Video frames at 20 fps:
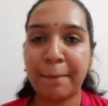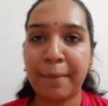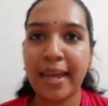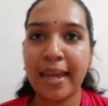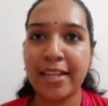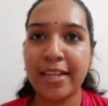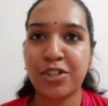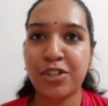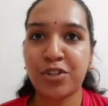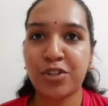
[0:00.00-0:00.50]

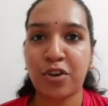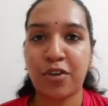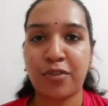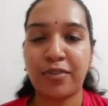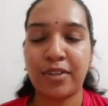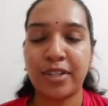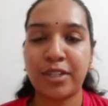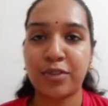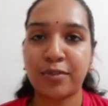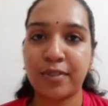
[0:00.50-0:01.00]
paste
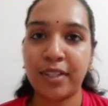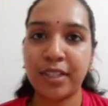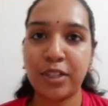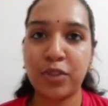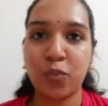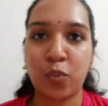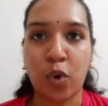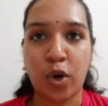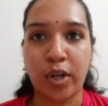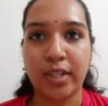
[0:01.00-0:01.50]
of it with
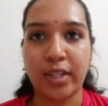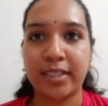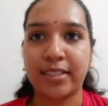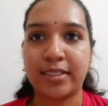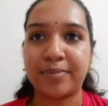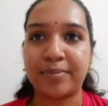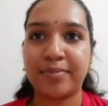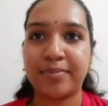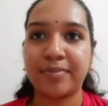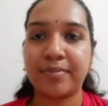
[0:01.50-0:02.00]
water.